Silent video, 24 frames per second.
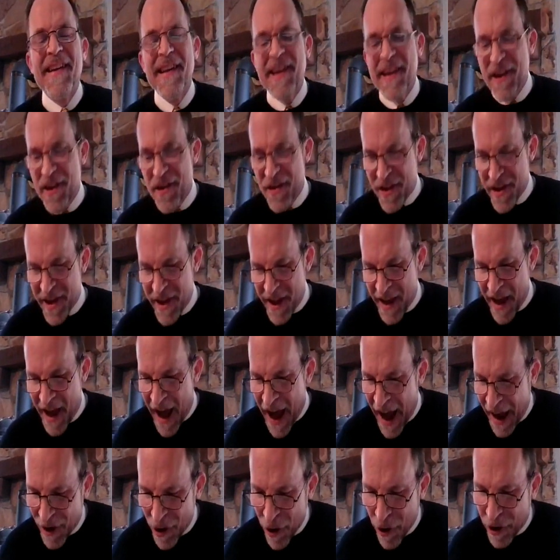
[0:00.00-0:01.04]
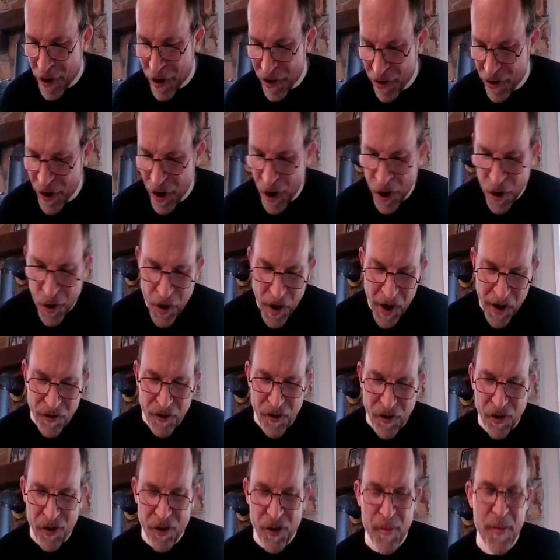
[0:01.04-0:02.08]
You see, I don't consider
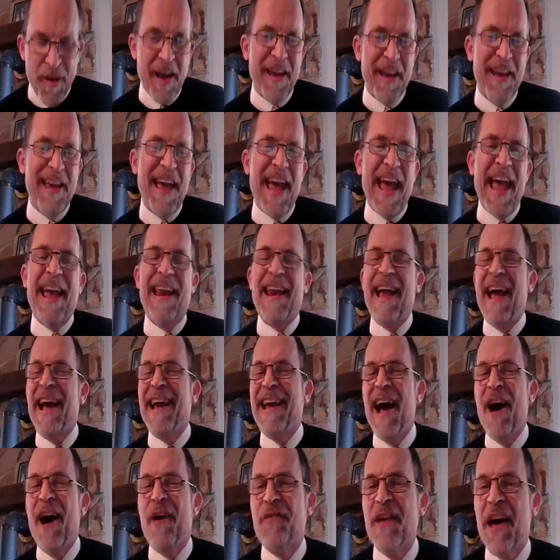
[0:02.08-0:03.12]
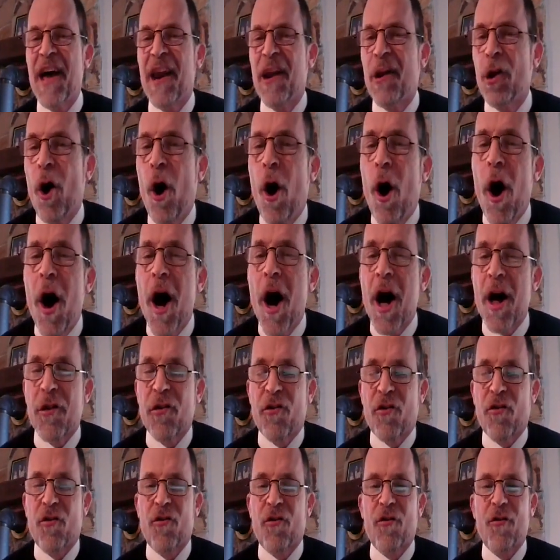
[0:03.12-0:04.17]
Christians to be a gain. I count that a
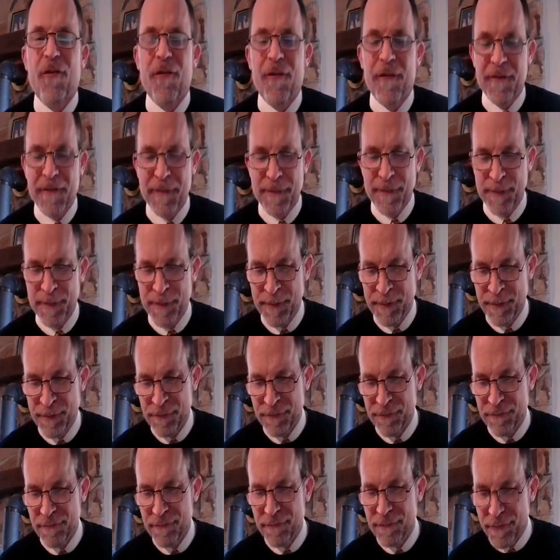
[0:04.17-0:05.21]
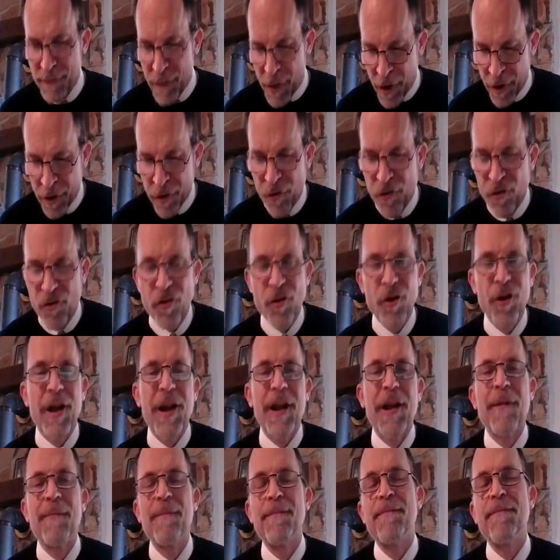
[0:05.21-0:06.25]
loss. Understood.
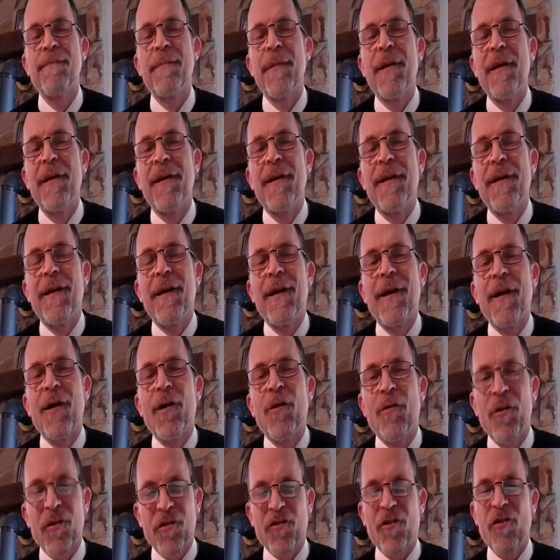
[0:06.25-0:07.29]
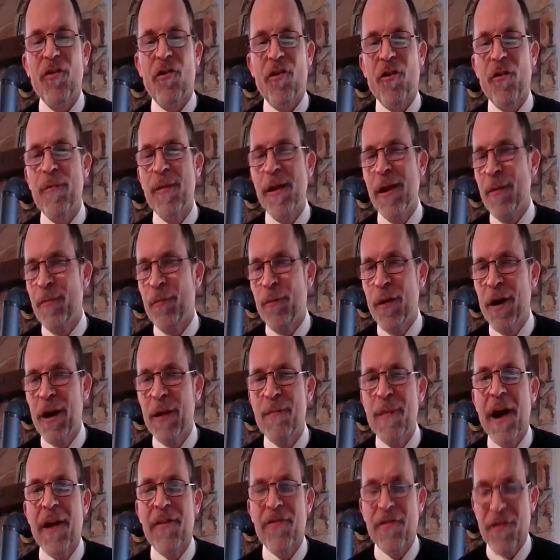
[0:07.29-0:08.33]
Christians can be a pretty
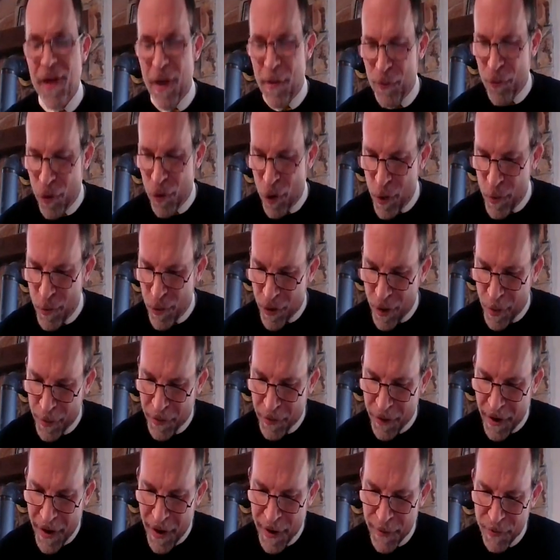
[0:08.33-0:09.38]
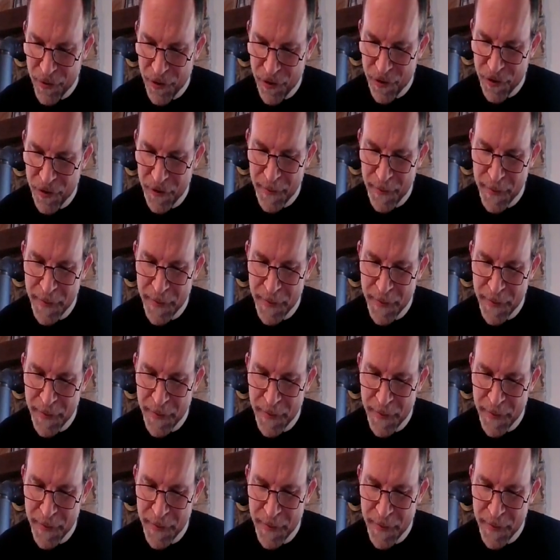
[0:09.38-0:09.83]
messed up group sometimes.